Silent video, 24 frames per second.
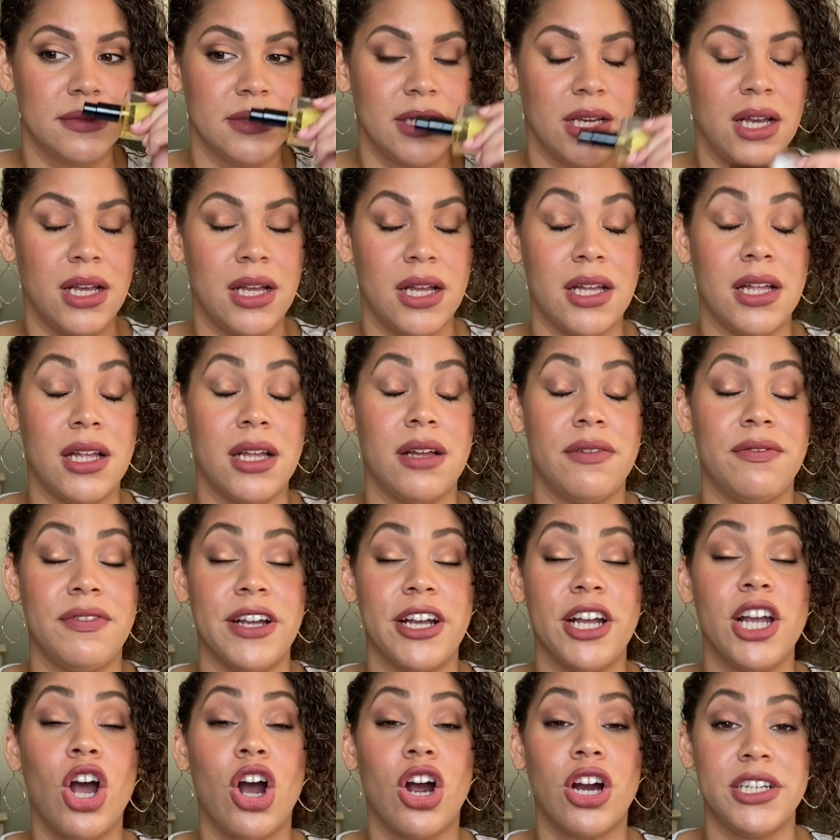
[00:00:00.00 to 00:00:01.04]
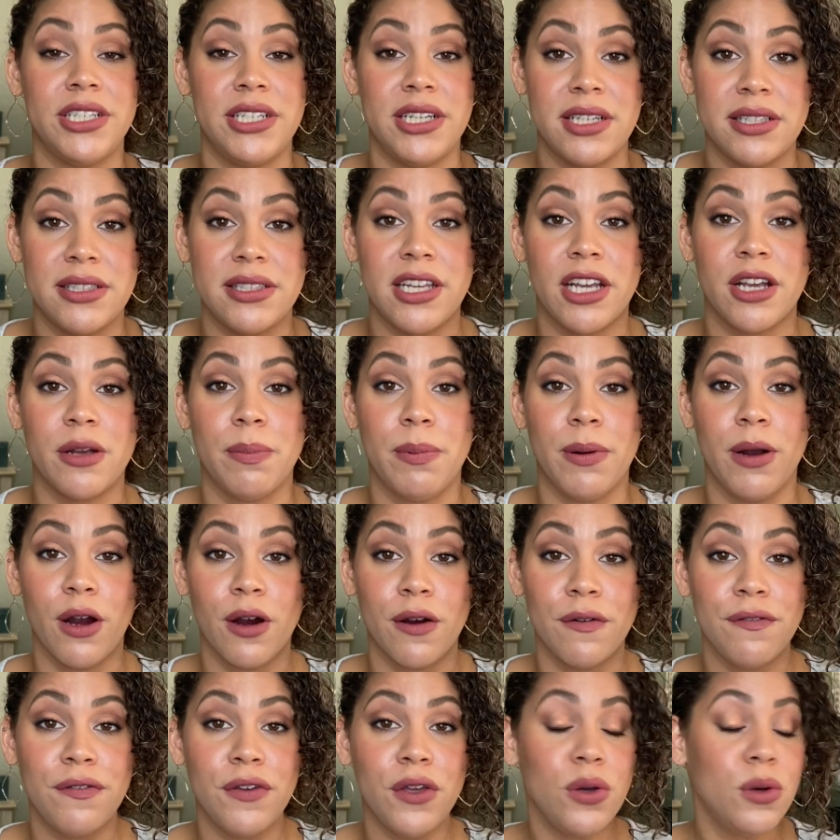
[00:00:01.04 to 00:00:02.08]
a very artistic
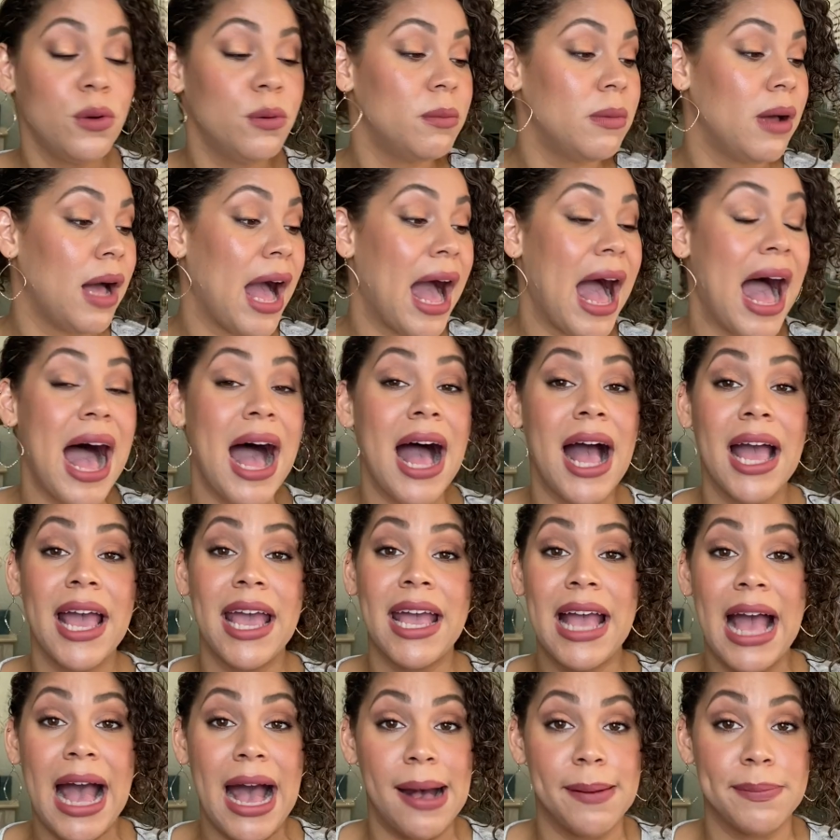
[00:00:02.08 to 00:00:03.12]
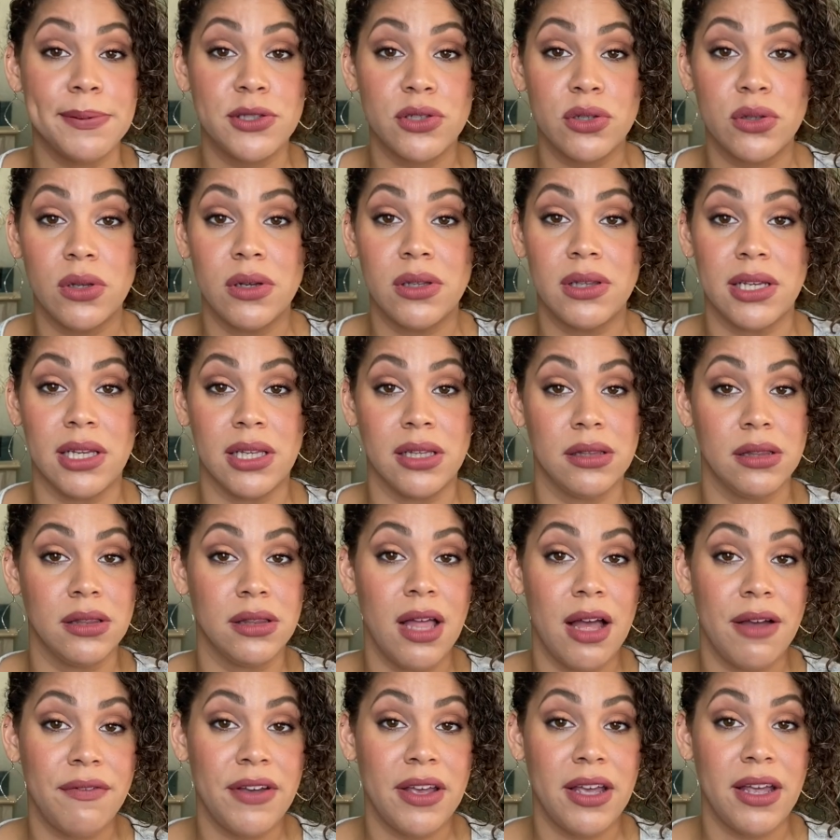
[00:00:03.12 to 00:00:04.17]
perfume. I absolutely
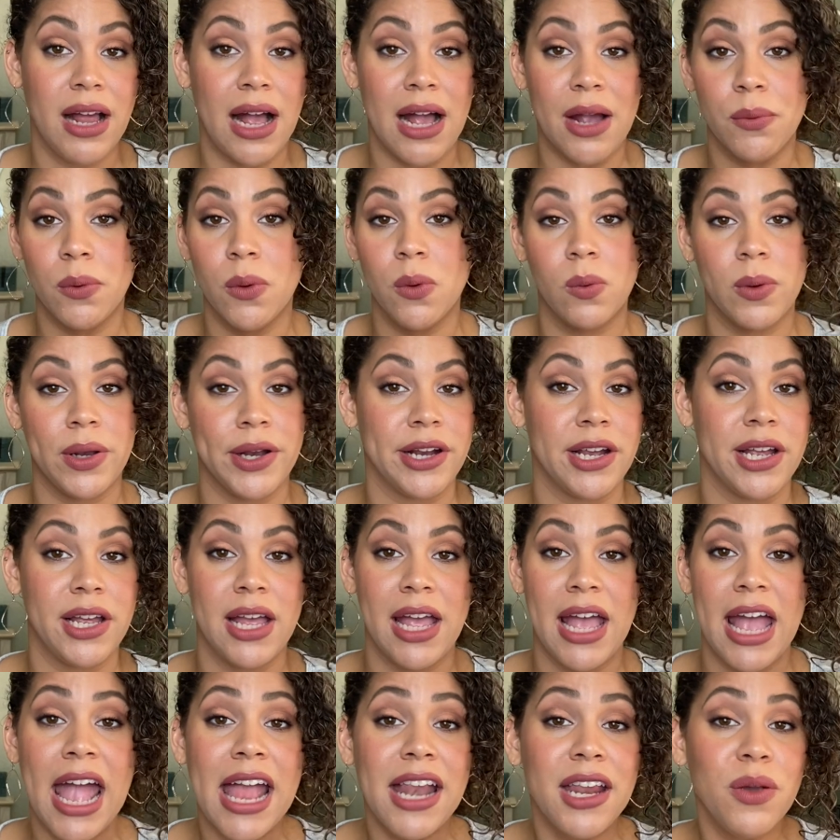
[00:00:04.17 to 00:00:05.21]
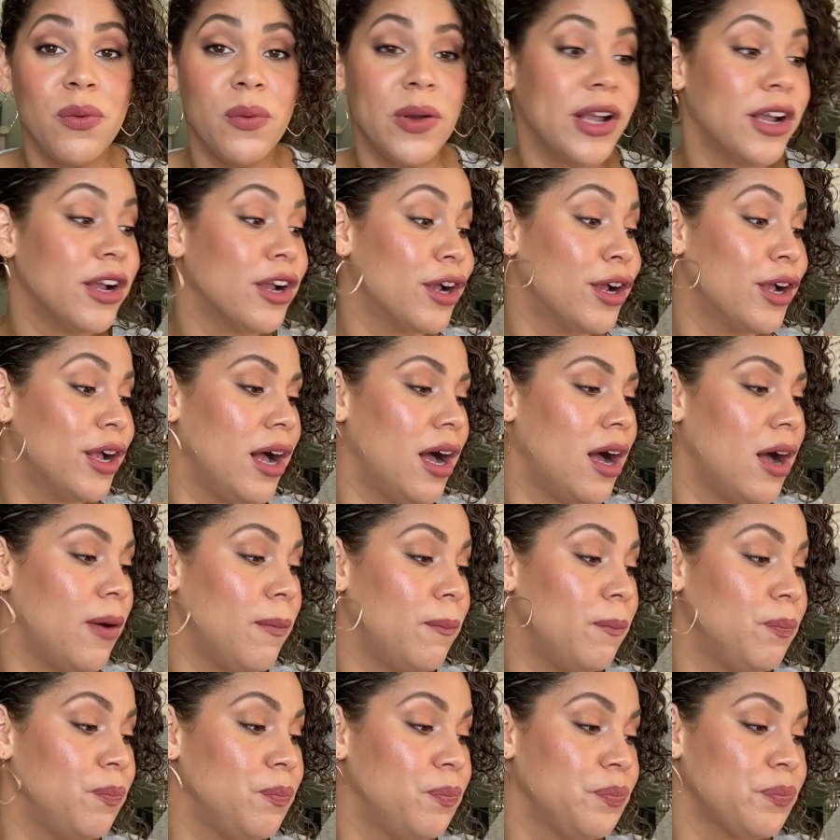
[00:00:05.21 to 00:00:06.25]
love it. I will wear it anywhere.
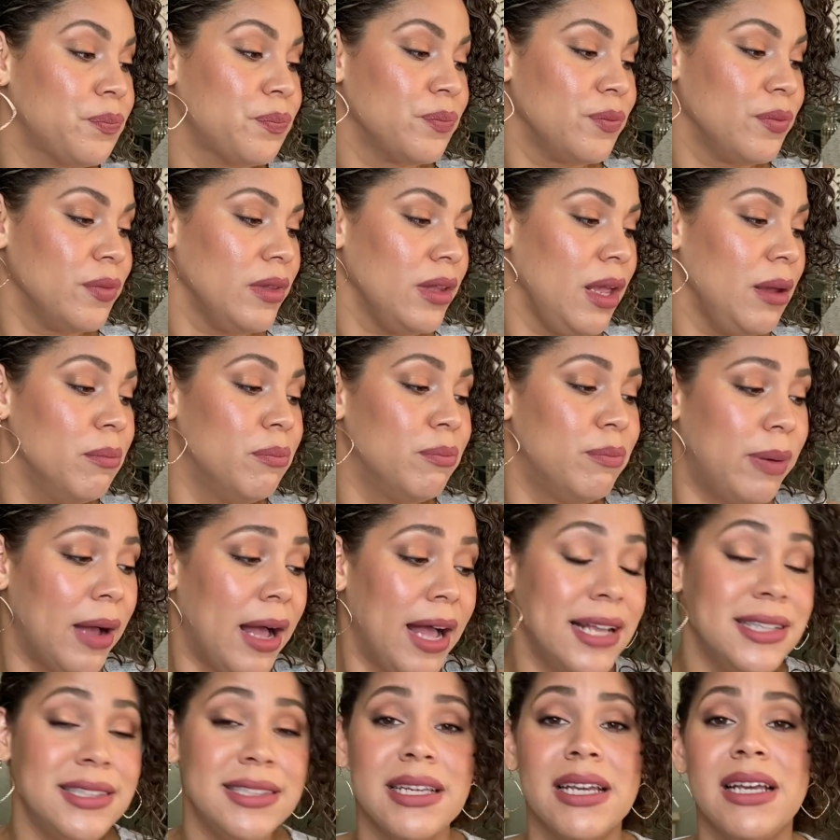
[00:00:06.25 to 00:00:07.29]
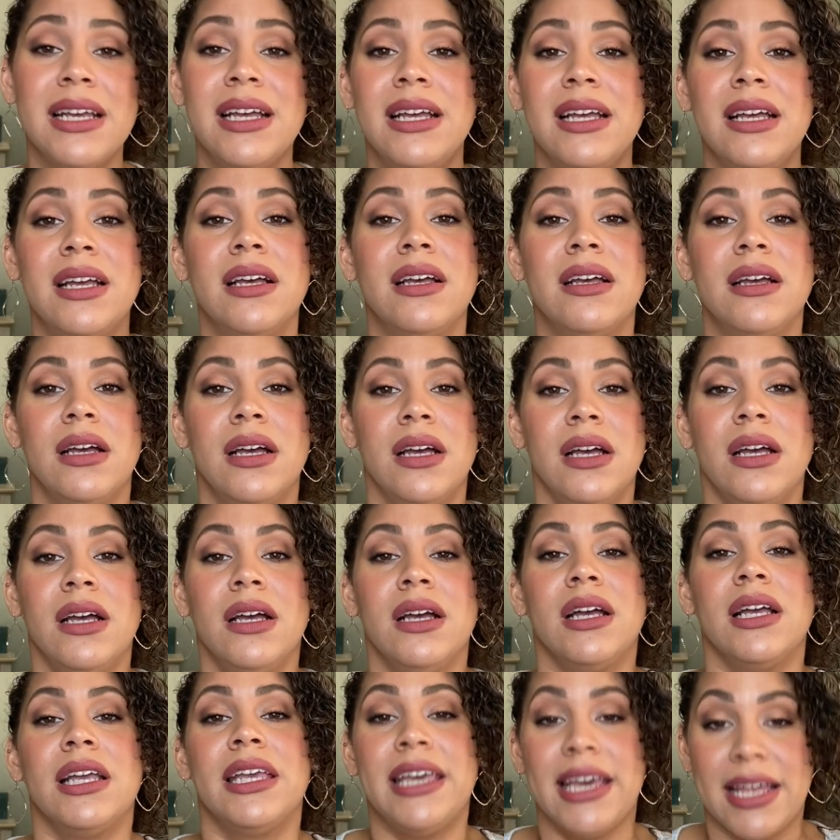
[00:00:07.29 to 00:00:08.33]
But
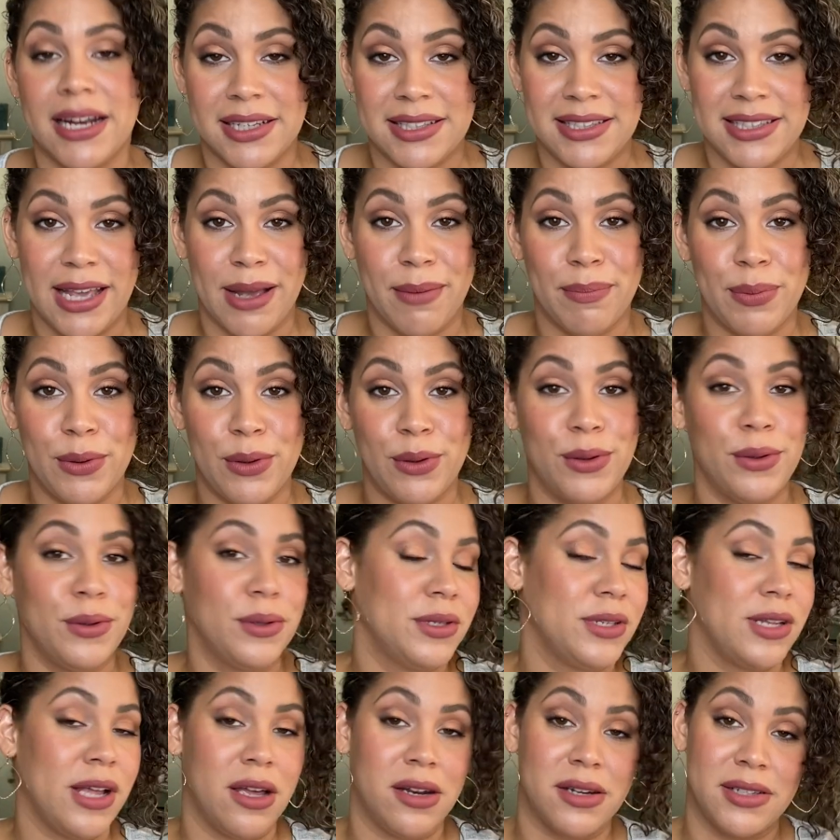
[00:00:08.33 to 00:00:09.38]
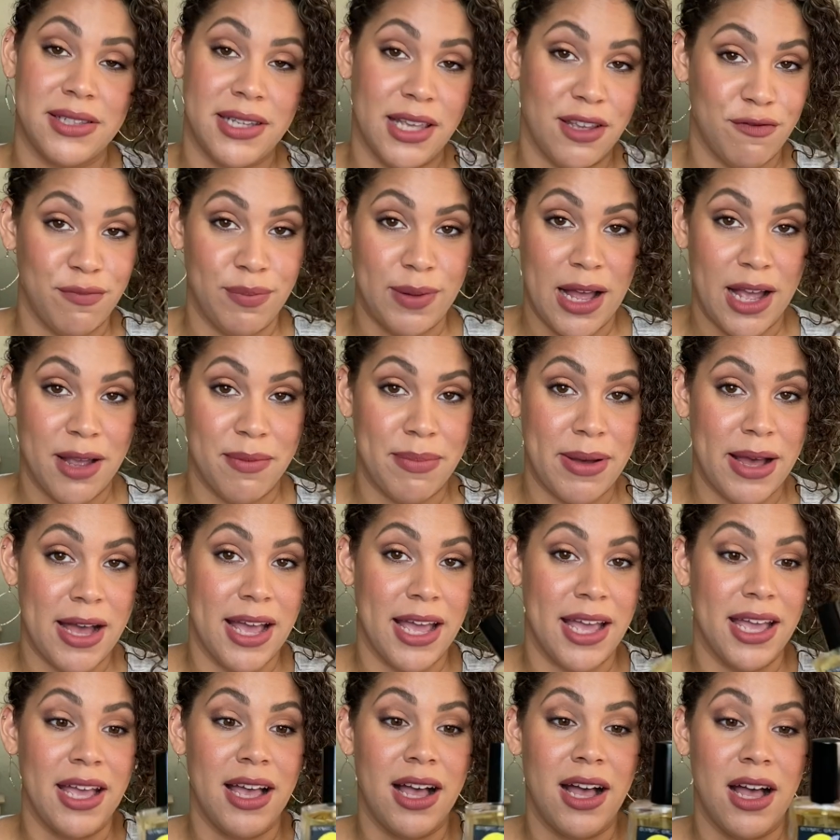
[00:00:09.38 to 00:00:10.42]
get a sample, not a safe blind
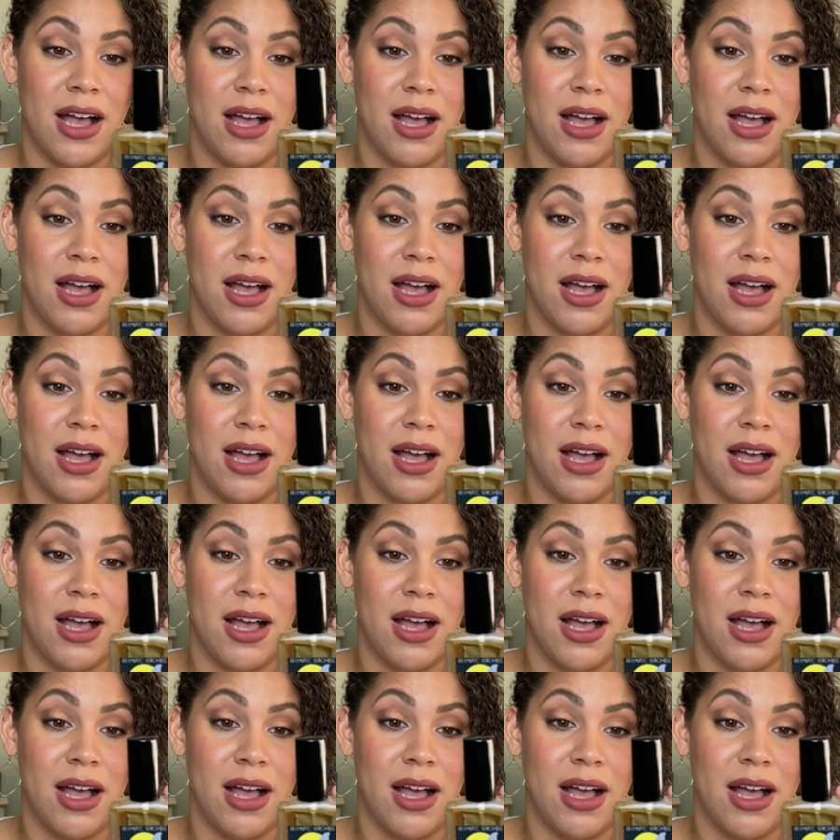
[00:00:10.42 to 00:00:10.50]
buy.